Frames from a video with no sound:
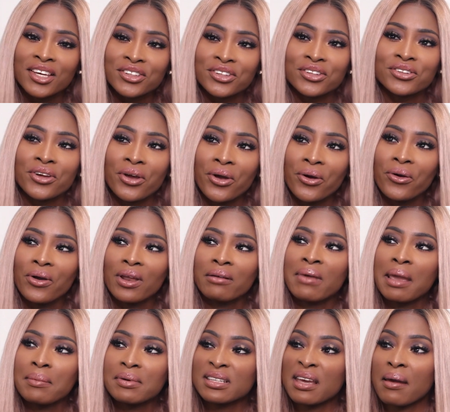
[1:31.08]
you know and
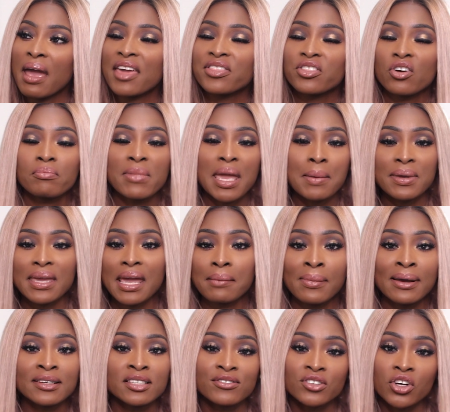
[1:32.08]
maybe like i thought maybe i
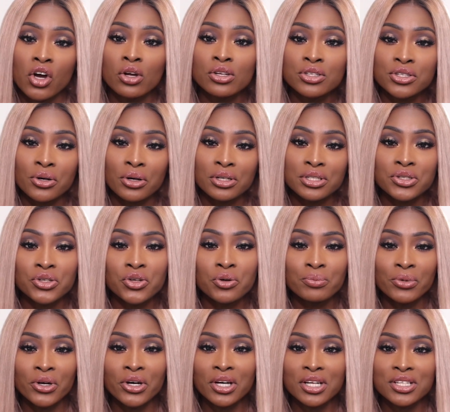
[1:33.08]
must have contoured too
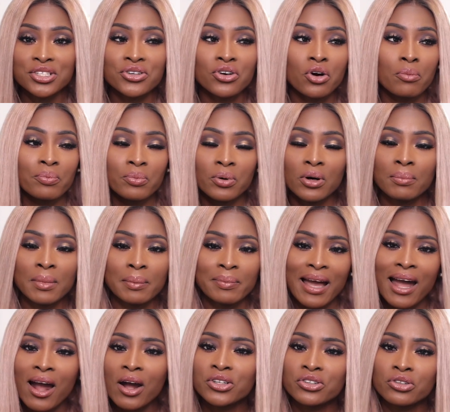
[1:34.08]
much or put my
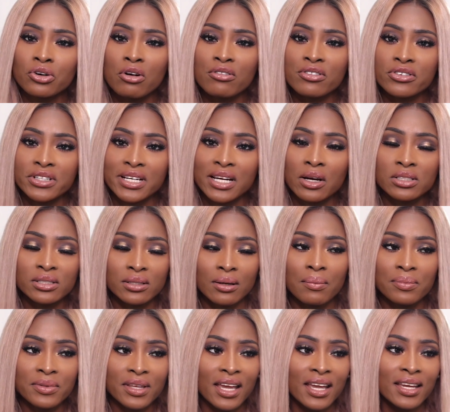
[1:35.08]
powder over it or
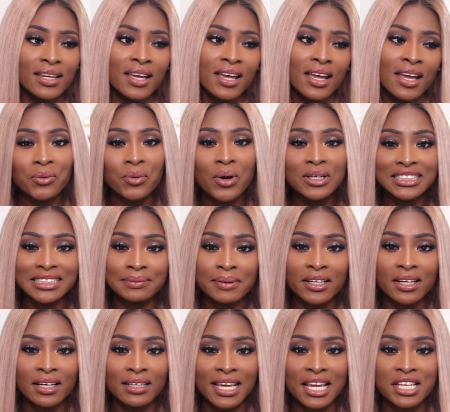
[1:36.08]
something there was a
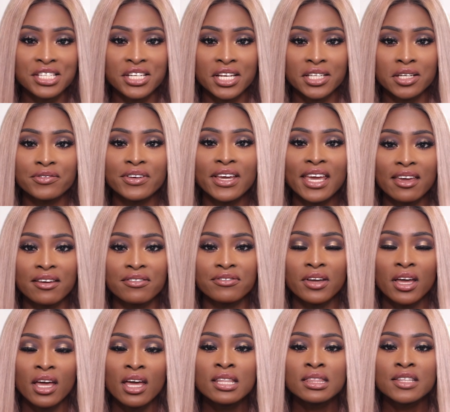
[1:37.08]
speculation of
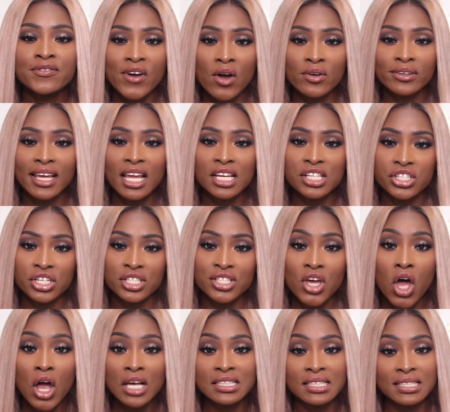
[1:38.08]
if the foundations
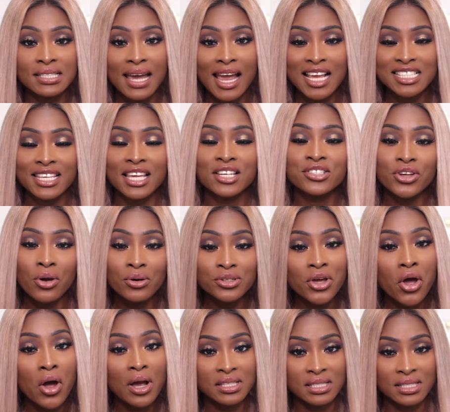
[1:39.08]
oxidize they don't
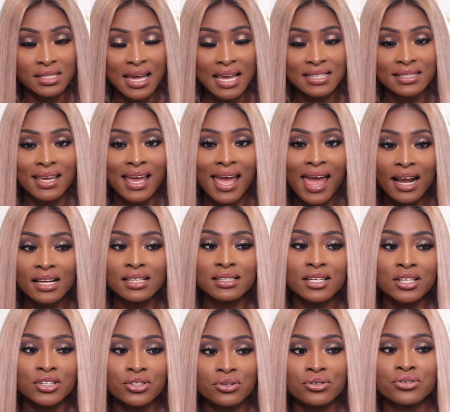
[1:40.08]
oxidize they
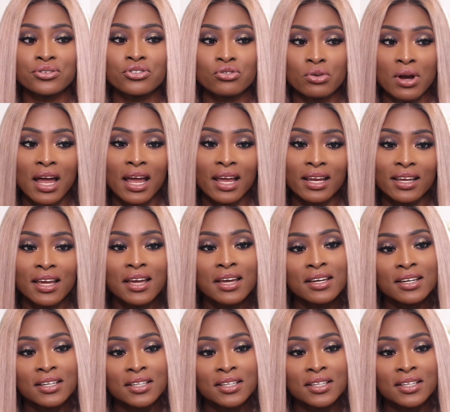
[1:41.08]
actually just dry